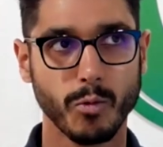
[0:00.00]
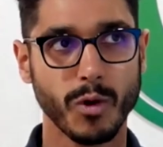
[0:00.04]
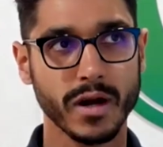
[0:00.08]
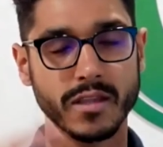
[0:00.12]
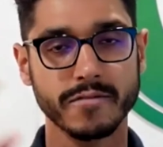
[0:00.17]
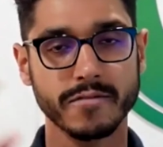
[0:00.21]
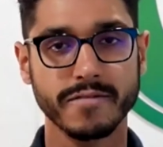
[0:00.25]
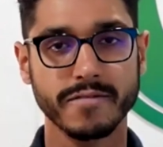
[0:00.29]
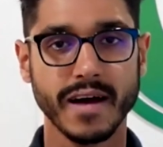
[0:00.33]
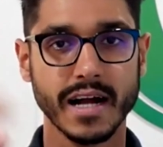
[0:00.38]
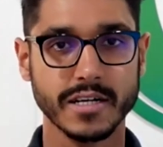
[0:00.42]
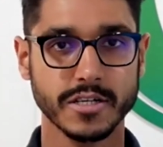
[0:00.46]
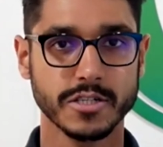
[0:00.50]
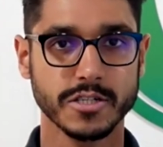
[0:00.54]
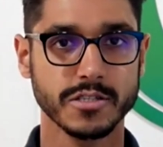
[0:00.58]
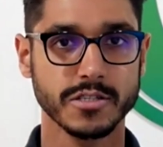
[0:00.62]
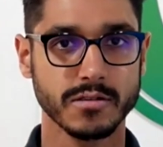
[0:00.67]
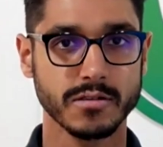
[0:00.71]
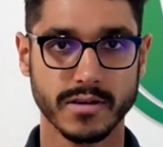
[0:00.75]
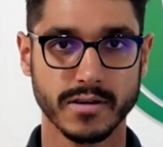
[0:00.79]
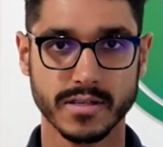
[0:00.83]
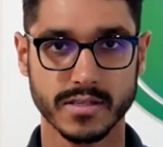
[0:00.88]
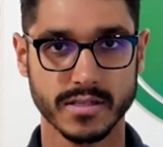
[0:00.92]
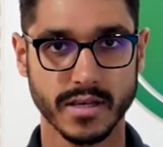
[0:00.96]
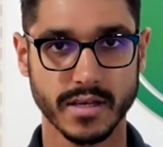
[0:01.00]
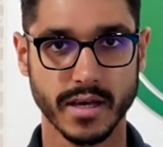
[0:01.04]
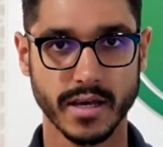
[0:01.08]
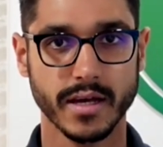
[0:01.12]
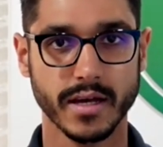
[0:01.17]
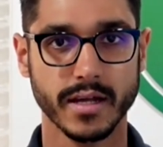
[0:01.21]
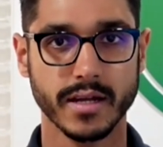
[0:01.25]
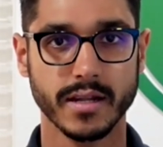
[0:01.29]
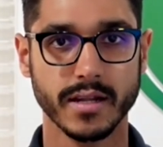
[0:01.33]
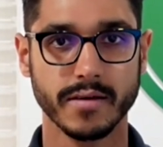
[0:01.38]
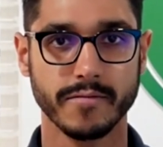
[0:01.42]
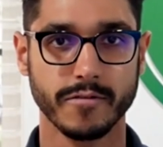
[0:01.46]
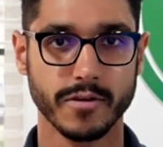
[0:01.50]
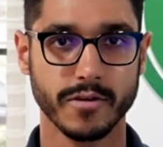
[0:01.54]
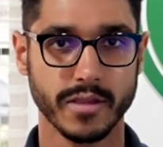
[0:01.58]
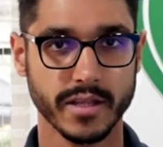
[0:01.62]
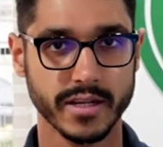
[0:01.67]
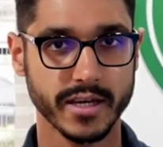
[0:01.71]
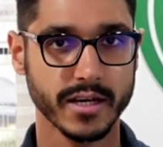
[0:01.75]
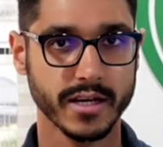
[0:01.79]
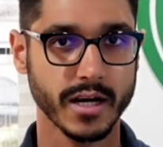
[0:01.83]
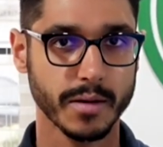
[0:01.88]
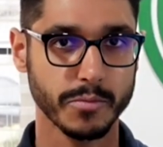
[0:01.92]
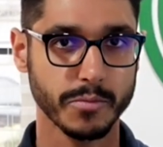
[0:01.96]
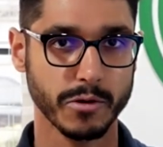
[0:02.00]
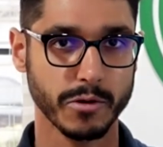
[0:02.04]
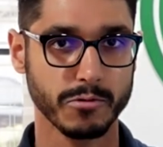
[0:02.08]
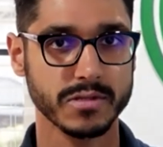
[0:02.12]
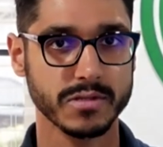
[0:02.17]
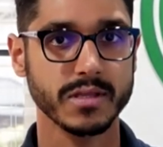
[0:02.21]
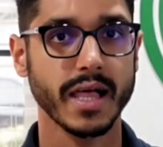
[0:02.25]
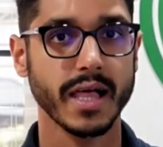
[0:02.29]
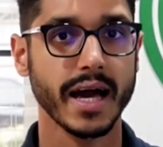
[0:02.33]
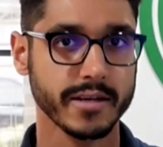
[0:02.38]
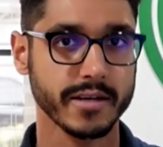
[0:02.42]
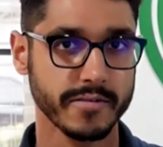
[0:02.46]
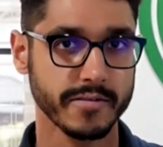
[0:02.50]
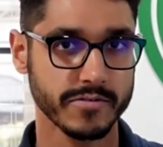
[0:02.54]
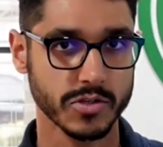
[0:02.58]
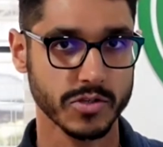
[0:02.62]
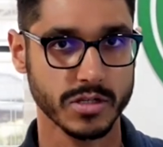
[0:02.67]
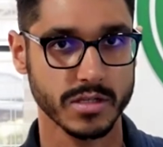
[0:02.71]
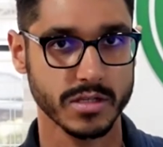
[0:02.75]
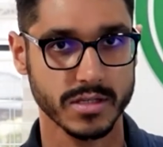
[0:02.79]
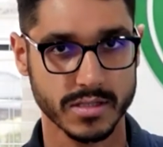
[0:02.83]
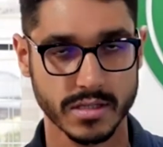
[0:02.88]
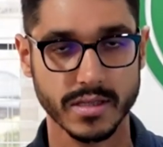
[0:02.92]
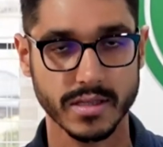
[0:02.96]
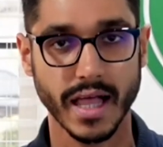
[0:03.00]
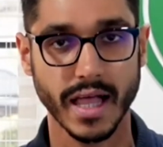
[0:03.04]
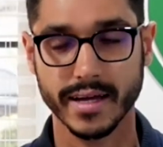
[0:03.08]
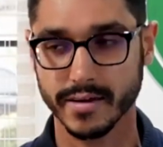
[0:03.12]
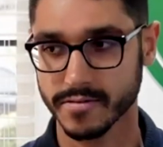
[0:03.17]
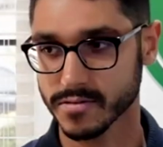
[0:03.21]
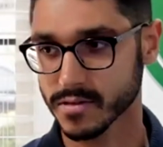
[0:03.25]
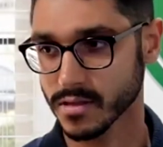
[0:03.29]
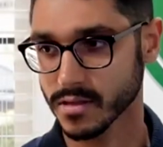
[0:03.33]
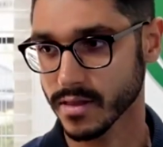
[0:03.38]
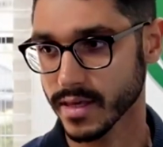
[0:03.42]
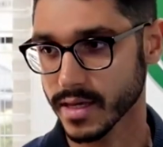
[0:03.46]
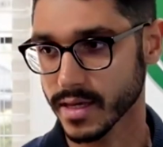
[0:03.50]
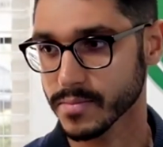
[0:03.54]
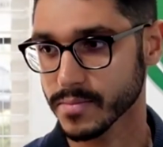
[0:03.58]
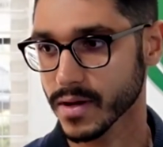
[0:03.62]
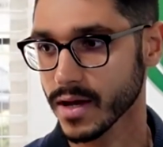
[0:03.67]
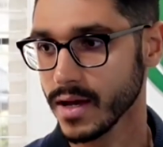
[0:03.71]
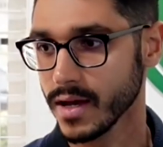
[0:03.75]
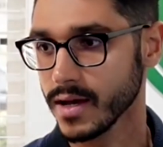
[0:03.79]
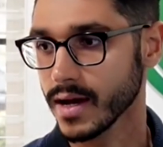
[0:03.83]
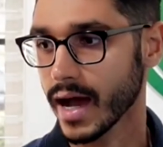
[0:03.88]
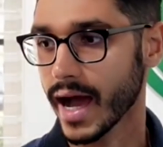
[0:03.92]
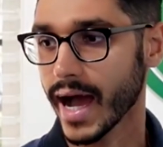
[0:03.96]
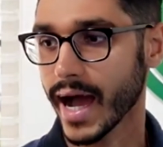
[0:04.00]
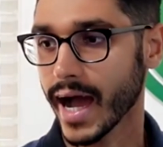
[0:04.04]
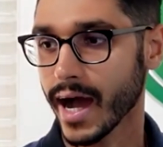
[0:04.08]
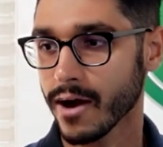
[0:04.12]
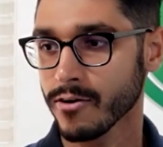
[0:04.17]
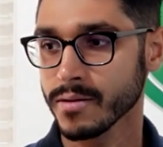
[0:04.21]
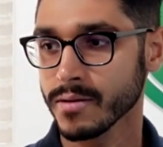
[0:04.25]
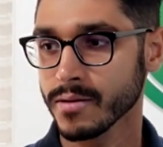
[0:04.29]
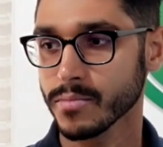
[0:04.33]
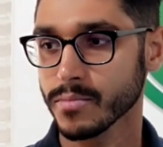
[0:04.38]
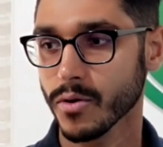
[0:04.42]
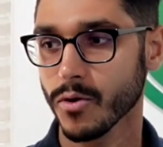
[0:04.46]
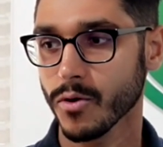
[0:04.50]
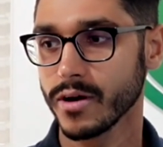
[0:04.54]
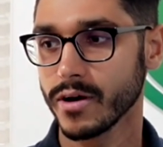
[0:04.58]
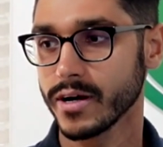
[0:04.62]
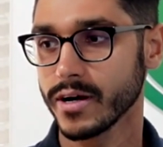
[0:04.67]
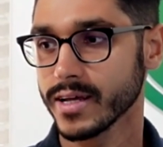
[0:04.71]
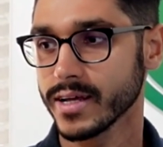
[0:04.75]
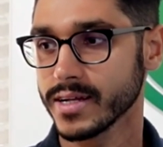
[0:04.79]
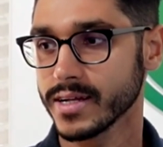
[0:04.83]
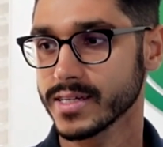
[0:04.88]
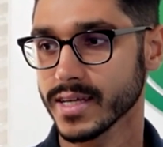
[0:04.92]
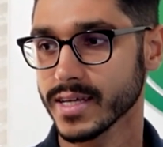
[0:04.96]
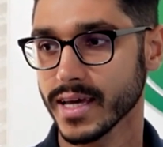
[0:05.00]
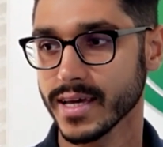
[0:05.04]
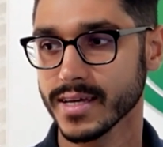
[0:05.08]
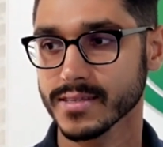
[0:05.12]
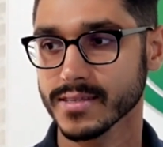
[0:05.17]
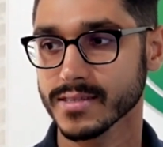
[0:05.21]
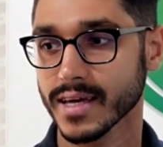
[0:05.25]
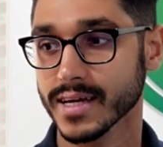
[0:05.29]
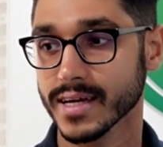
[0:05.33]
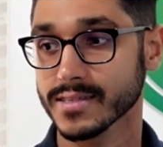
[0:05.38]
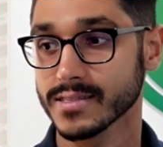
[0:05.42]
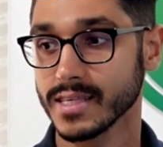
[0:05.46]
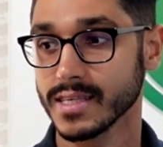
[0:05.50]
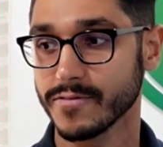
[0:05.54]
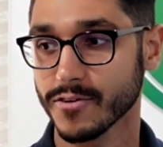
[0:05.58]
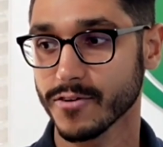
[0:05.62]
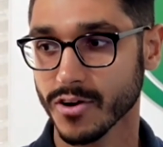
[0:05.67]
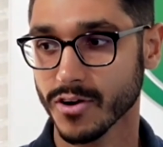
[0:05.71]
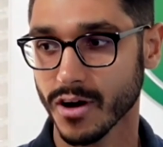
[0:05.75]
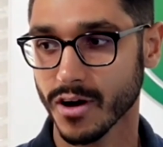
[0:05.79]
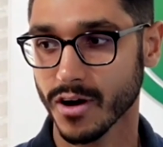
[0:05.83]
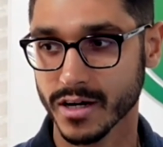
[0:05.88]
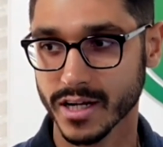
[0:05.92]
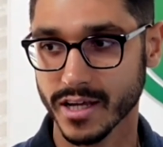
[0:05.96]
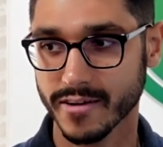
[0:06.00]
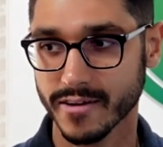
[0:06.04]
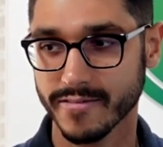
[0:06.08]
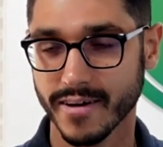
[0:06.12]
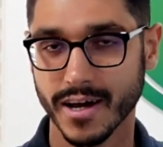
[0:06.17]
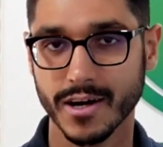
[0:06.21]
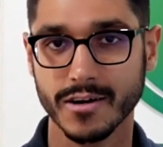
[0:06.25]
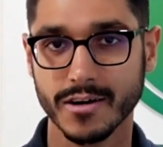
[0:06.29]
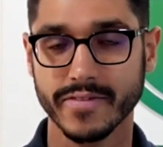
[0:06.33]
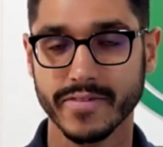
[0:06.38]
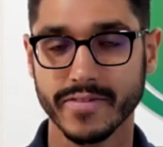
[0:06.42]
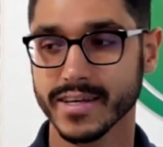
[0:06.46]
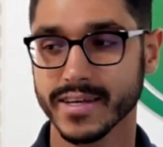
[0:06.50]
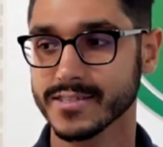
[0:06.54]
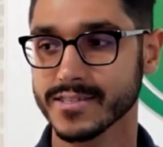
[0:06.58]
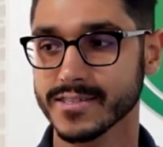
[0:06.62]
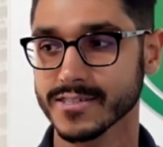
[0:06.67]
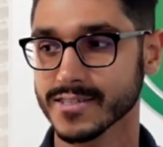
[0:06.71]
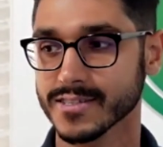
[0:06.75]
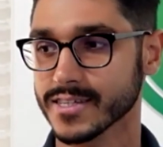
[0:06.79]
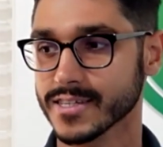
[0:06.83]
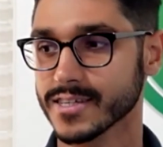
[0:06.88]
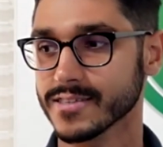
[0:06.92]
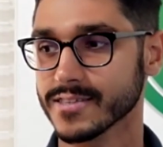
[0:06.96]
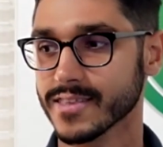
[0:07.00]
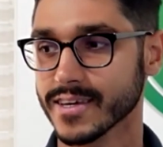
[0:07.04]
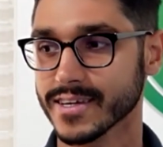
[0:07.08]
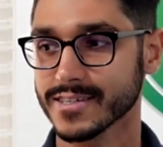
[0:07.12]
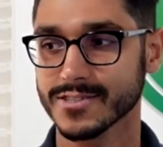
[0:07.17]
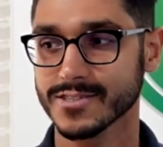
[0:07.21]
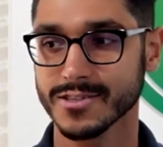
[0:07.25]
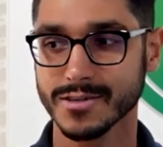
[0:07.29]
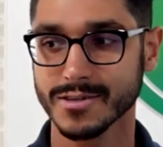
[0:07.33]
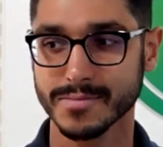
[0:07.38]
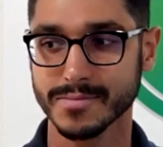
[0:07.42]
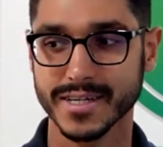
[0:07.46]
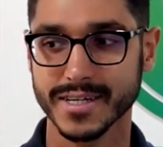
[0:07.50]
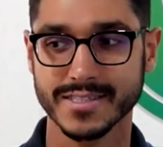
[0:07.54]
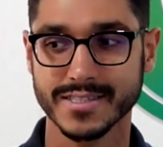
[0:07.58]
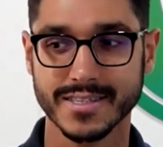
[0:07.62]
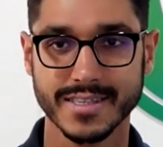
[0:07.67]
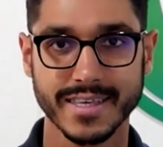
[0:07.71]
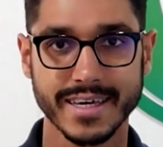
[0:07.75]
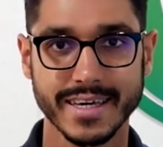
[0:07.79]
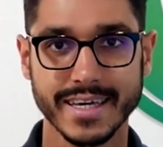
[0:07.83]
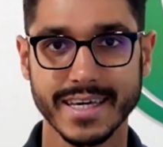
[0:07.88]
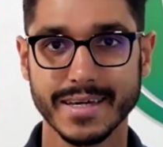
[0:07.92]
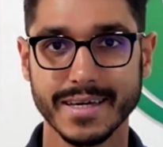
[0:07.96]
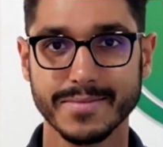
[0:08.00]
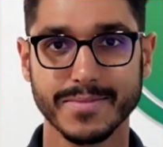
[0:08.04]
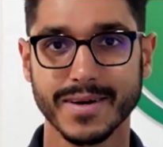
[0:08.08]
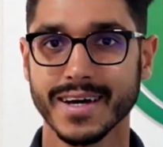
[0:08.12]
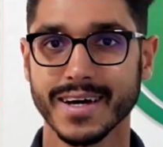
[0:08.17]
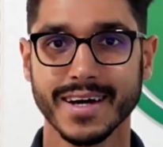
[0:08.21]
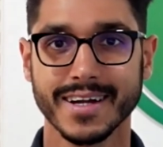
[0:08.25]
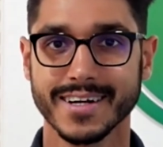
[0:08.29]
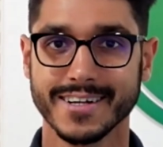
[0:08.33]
of the factors you said for the decoupling was lack of sleep. How important is that sleep for cognitive health? Is there such a thing as too much sleep?